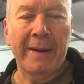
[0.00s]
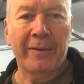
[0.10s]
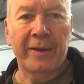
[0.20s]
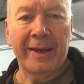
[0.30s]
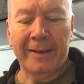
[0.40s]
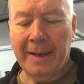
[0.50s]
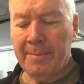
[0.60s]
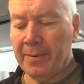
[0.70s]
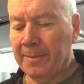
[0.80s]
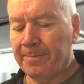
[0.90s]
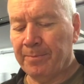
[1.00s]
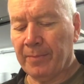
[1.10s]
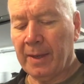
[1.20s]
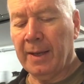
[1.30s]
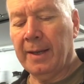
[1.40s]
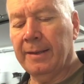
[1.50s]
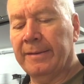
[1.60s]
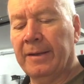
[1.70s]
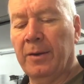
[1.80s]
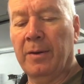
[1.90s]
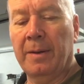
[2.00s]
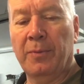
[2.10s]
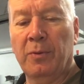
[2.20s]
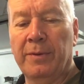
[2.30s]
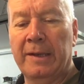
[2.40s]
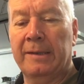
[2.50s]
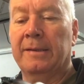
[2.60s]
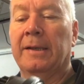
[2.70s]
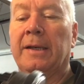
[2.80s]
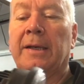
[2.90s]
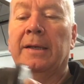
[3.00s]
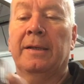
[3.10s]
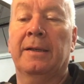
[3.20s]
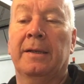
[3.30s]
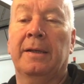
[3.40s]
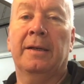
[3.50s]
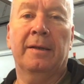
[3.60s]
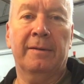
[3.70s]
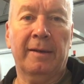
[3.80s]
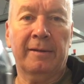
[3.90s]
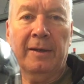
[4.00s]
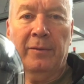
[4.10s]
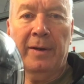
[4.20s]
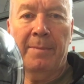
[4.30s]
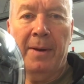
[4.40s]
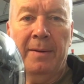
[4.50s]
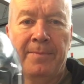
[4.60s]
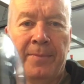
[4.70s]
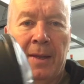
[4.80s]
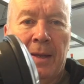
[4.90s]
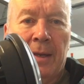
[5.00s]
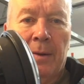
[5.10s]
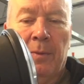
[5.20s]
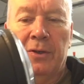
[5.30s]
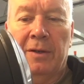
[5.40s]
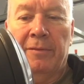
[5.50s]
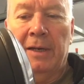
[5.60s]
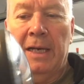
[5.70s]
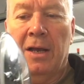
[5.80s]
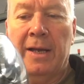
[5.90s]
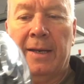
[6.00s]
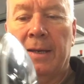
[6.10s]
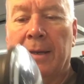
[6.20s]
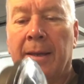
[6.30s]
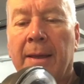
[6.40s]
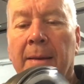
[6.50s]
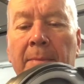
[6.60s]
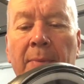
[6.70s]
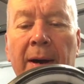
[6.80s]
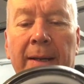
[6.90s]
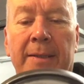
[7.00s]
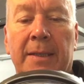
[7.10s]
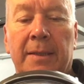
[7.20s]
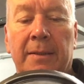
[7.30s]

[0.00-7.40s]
mount the headlamp, and so I bought this sexy little number which I really like, but